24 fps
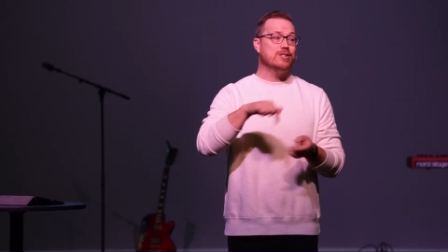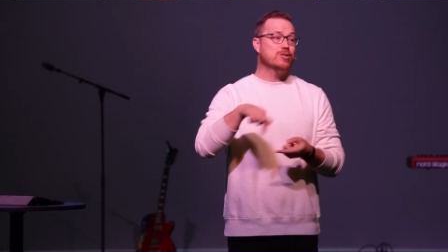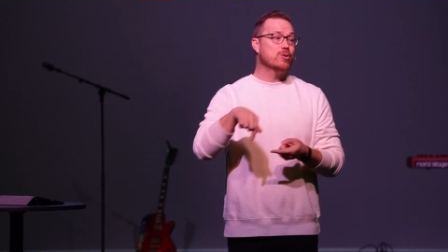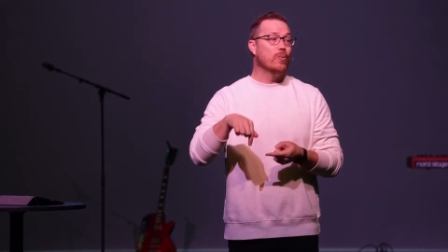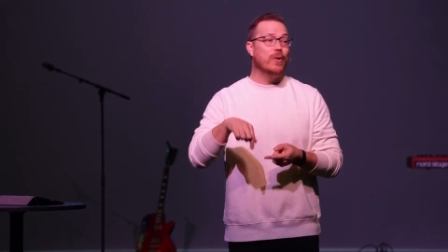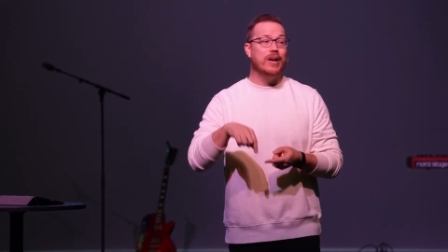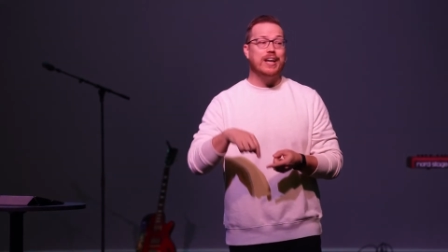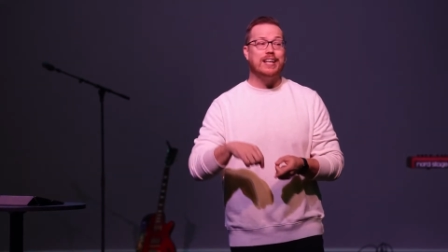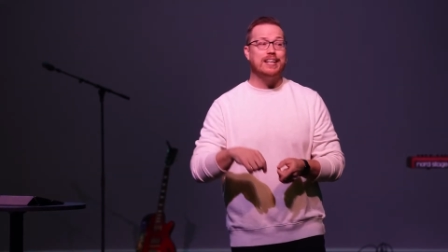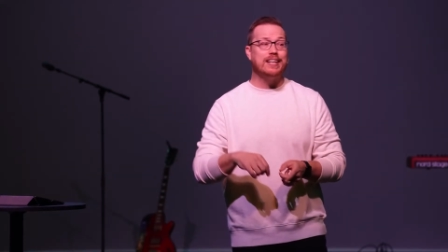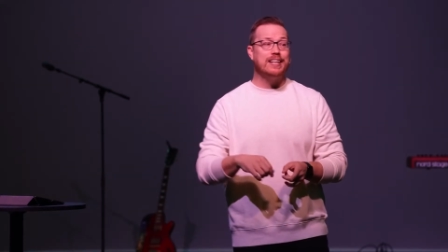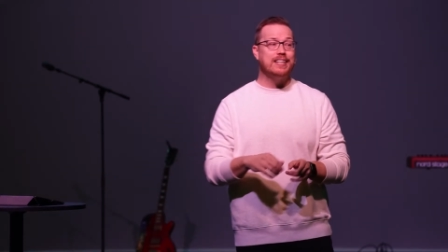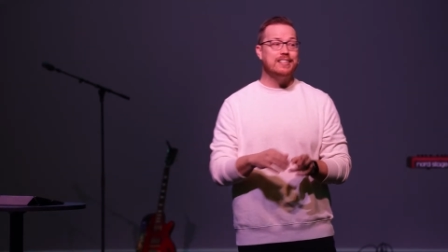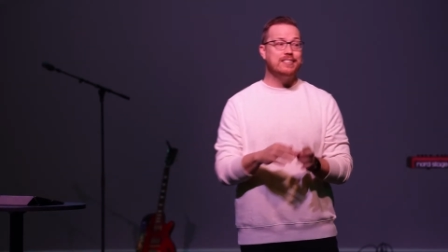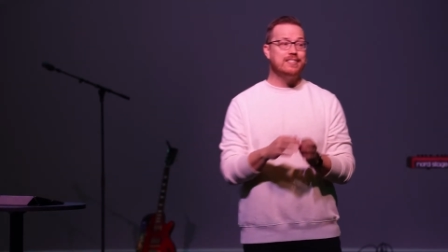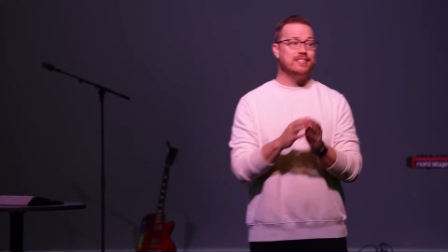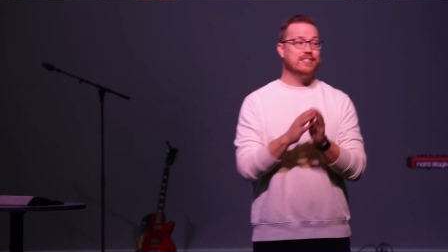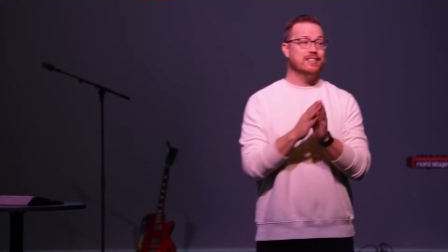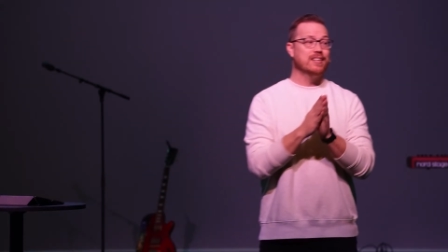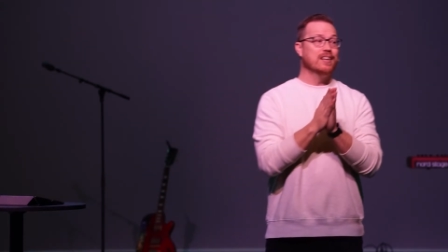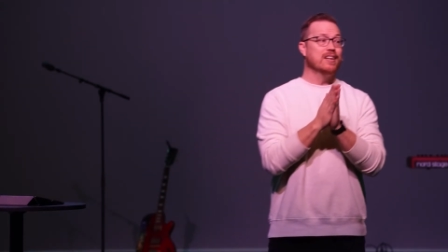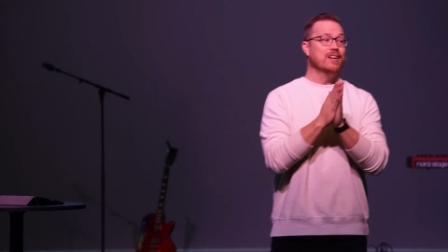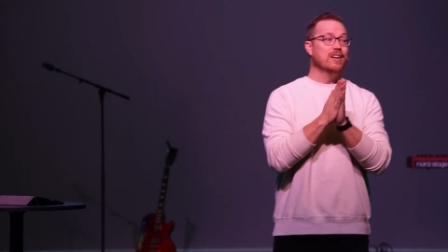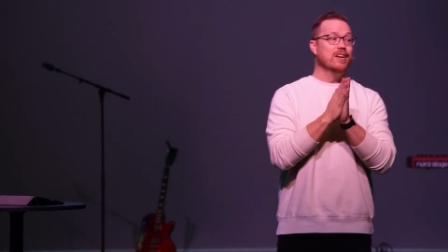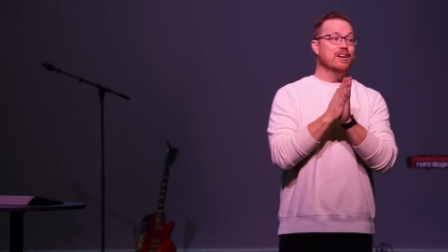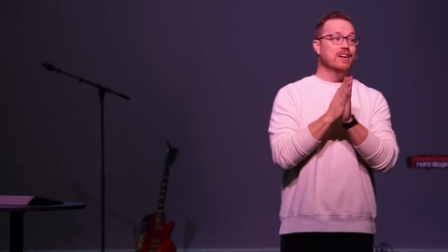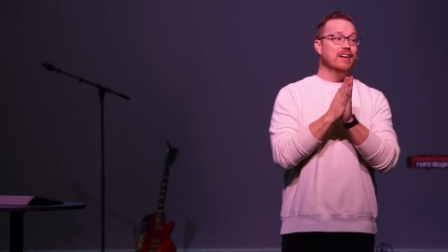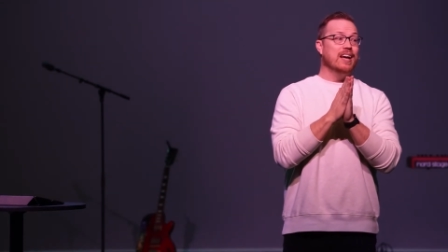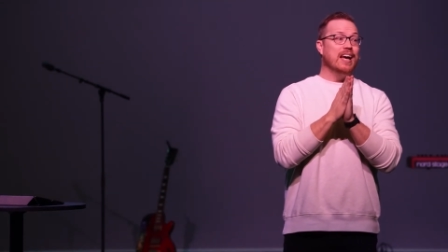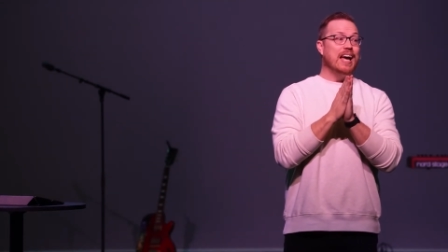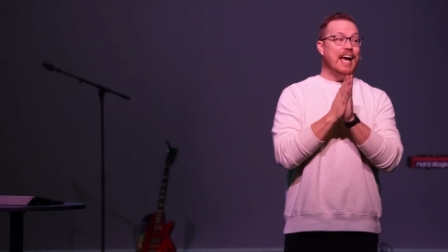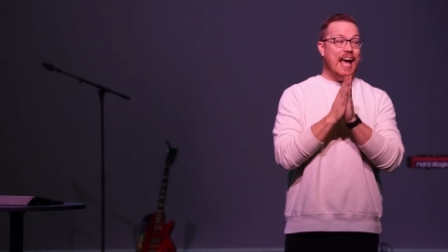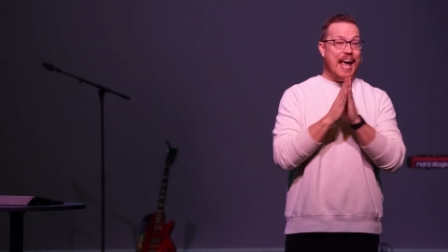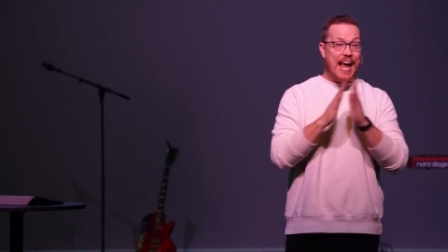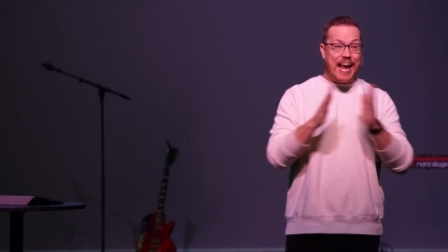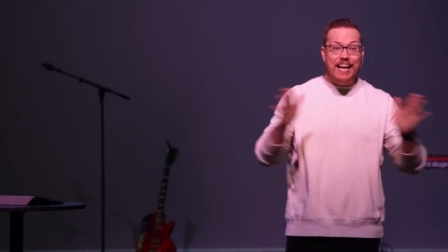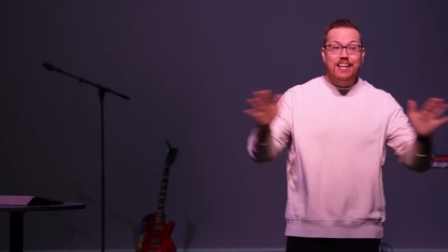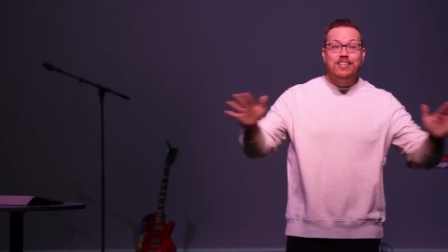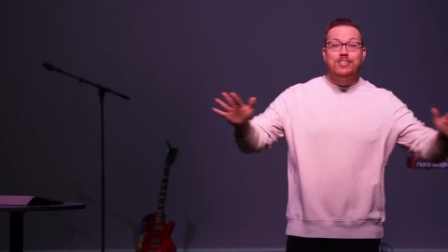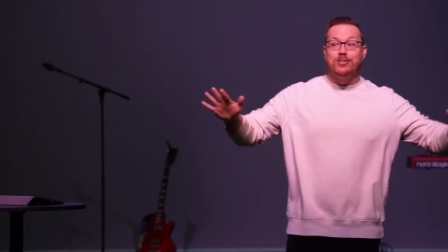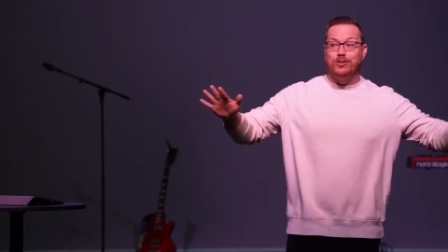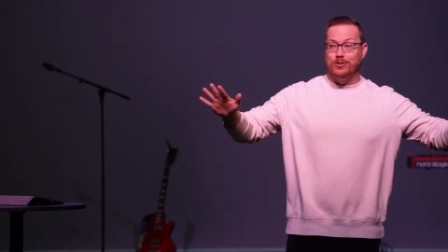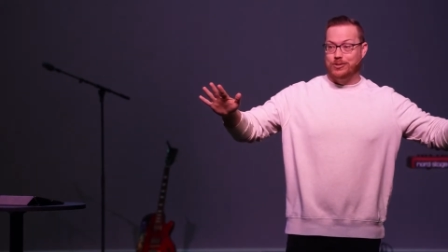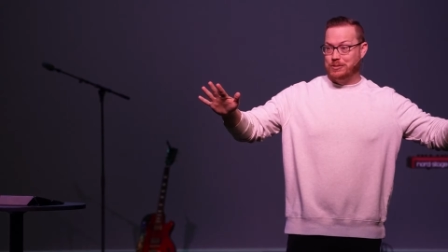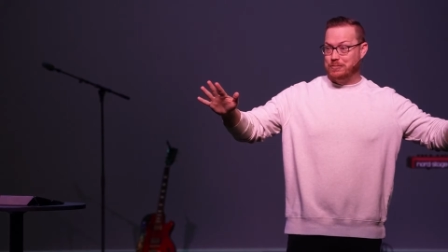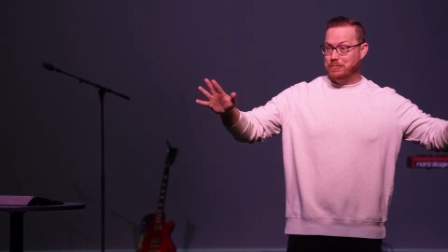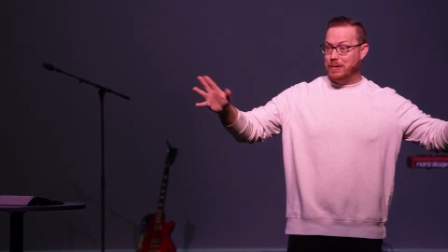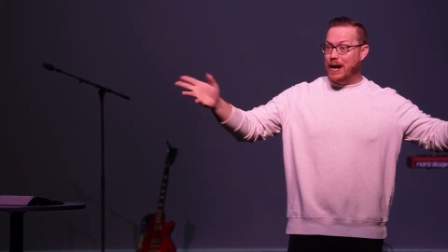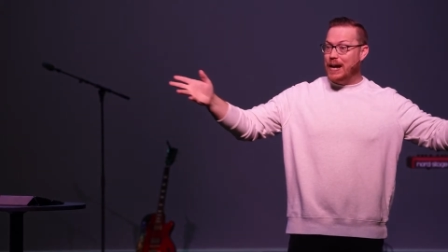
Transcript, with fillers: is weakness, handled,